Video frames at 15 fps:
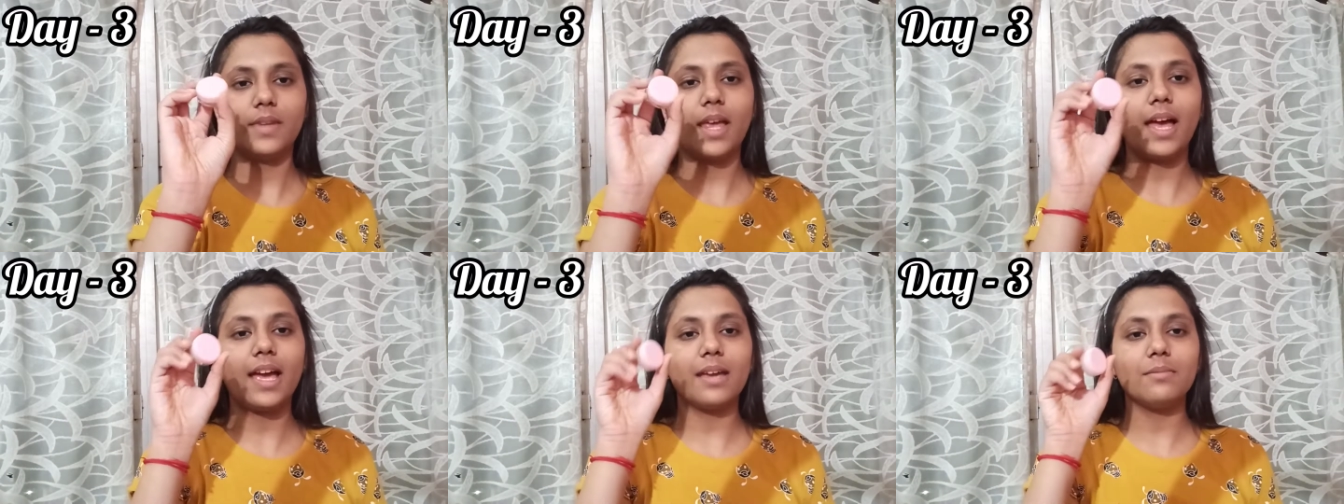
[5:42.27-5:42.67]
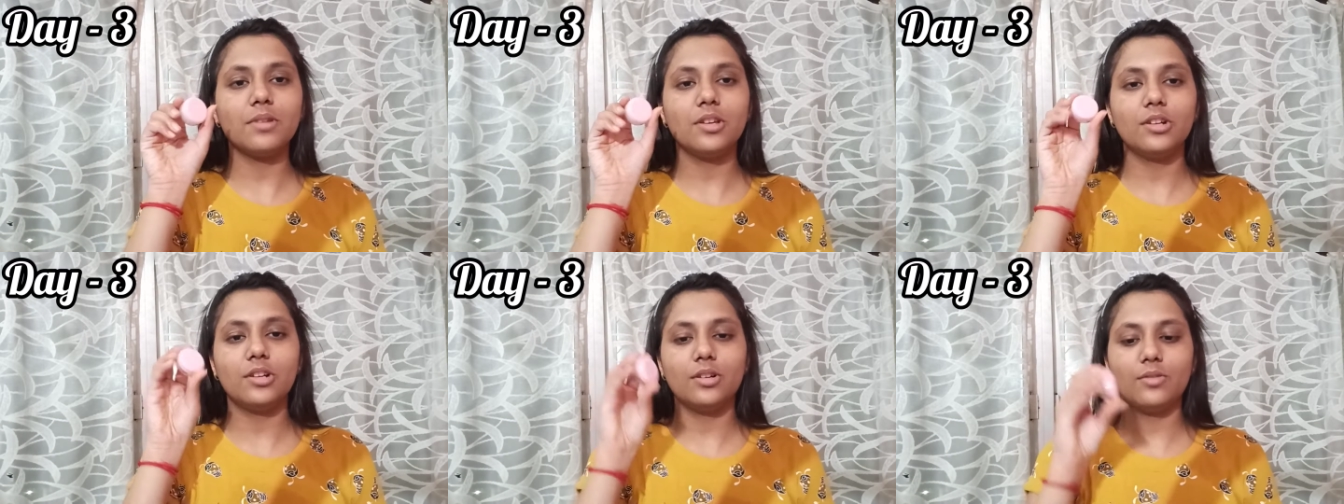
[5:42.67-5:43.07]
I'm
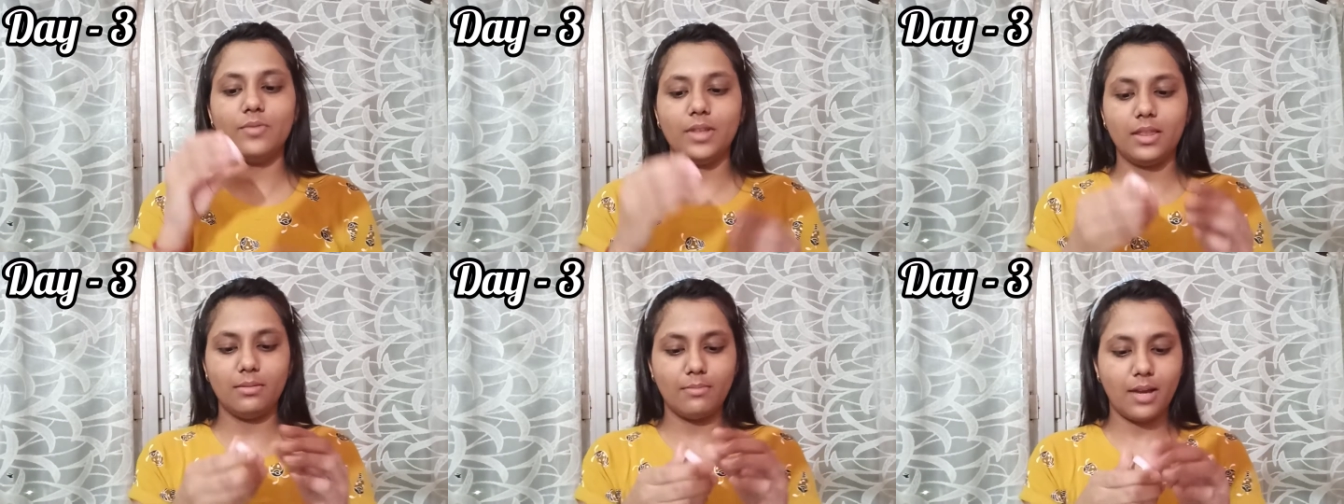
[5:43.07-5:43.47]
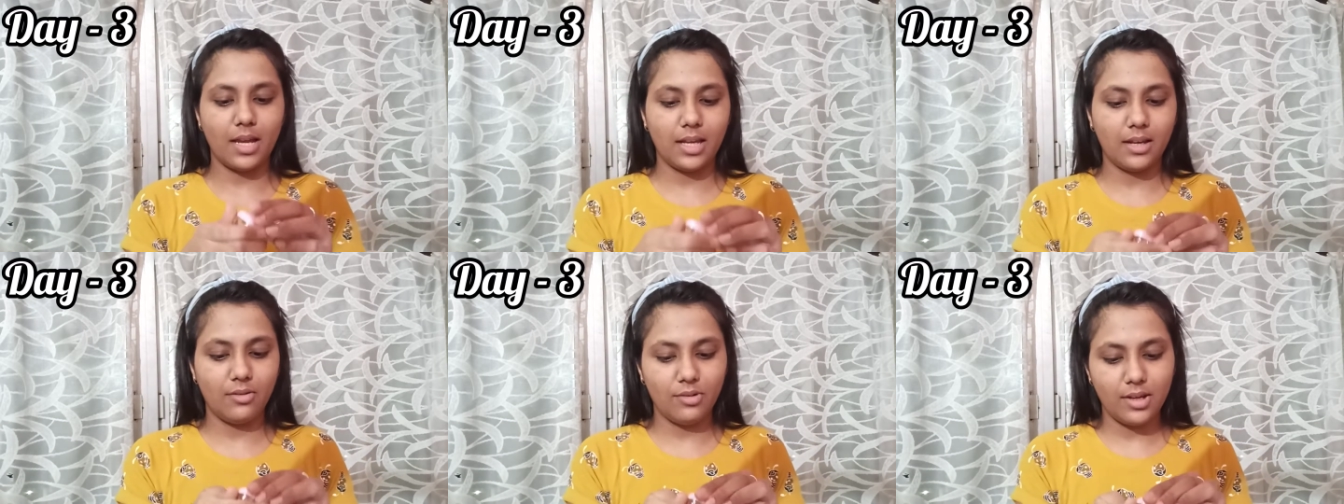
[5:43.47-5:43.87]
here with
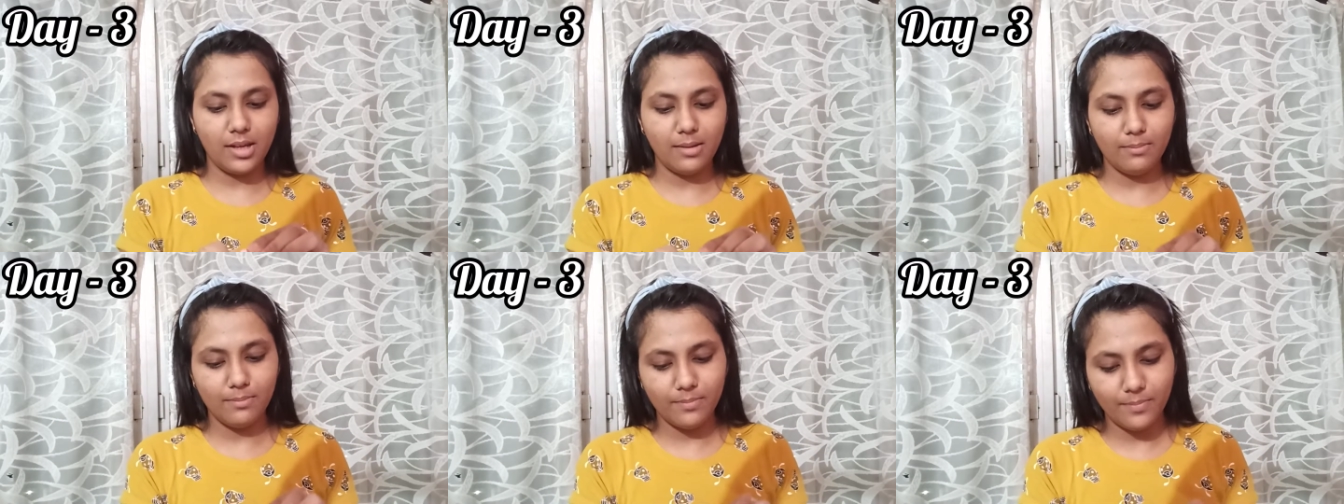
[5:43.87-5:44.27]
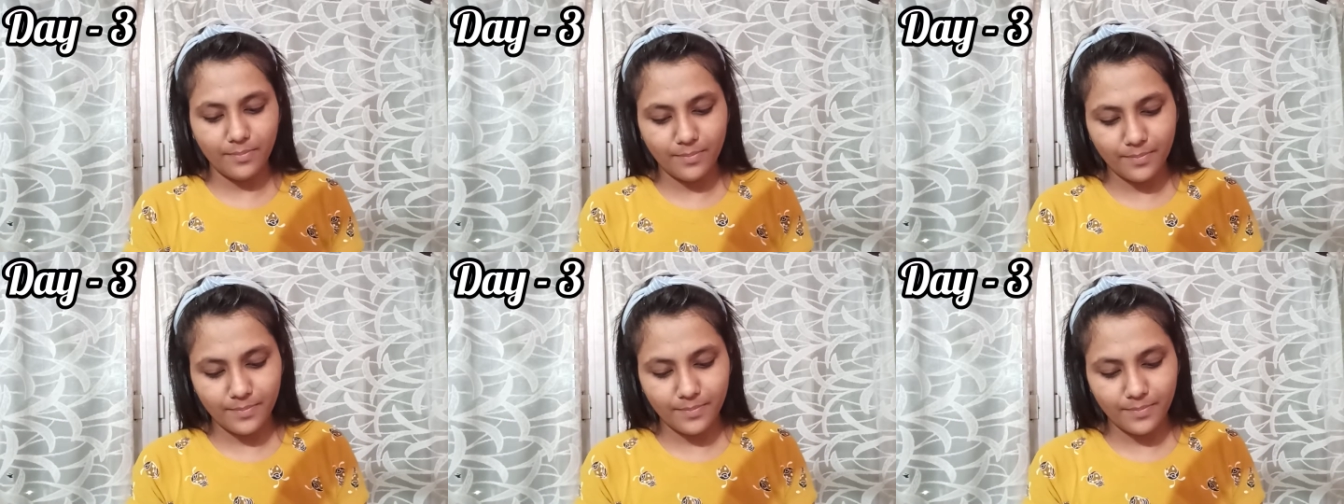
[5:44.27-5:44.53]
my cream.